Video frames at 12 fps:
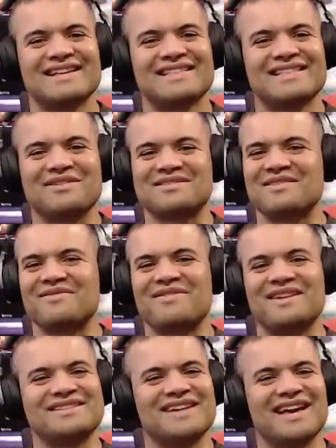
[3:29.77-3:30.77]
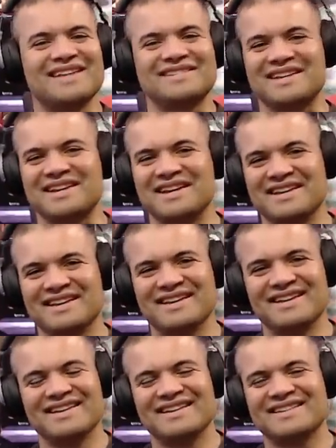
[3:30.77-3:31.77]
That was fantastic.
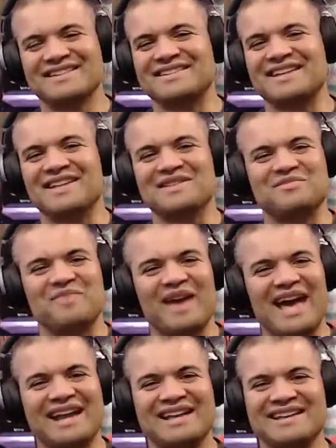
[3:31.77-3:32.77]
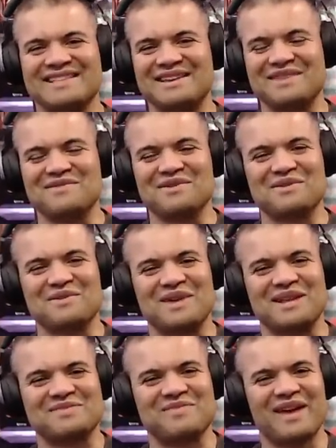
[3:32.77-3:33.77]
Sindel is back. The evil queen
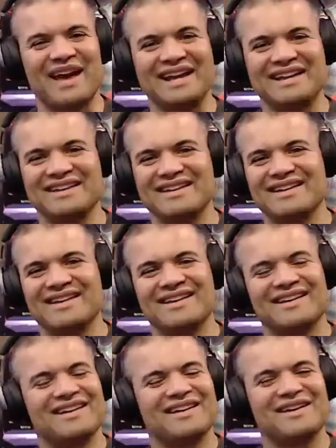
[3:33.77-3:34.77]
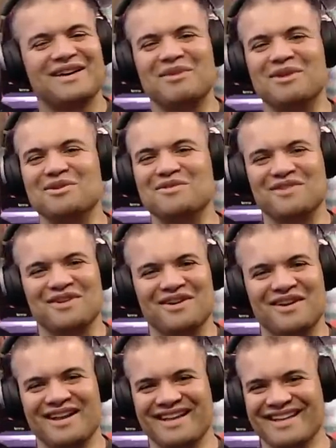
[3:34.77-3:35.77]
is back. I'm all over her.
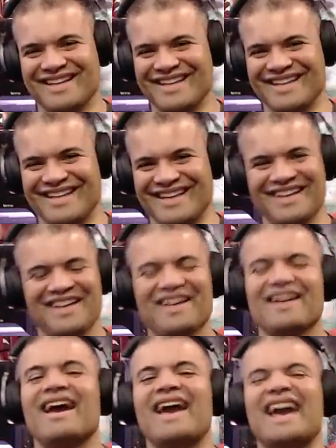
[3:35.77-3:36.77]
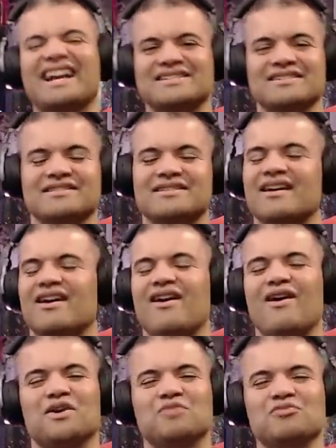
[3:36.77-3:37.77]
Excellent.
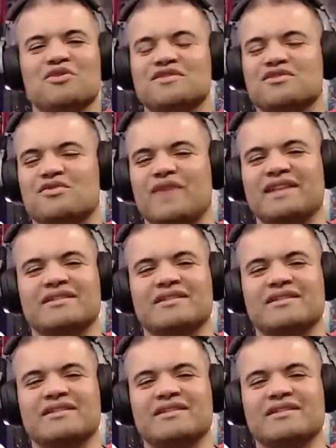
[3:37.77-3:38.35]
All her moves great.